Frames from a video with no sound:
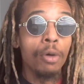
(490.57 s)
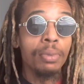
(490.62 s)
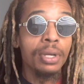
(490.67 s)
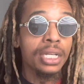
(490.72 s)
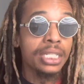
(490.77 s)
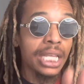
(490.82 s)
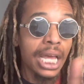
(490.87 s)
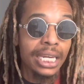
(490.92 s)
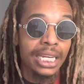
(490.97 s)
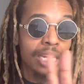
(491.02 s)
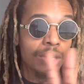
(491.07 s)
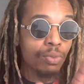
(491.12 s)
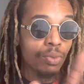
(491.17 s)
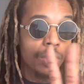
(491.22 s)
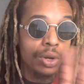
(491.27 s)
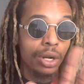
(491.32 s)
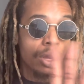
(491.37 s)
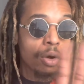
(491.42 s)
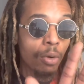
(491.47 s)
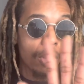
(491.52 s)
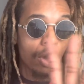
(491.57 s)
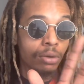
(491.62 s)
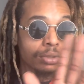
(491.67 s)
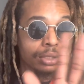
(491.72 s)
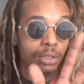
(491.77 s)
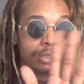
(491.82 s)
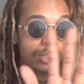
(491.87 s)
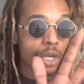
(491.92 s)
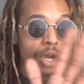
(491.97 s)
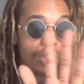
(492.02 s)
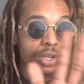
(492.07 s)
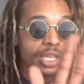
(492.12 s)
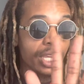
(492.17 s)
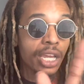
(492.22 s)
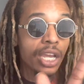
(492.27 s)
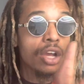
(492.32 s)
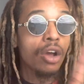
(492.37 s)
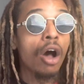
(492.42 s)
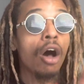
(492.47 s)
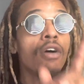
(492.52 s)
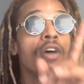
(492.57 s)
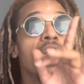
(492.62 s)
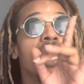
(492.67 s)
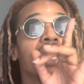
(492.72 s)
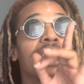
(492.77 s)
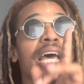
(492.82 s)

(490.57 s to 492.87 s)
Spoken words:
because I didn't want to talk your ear off.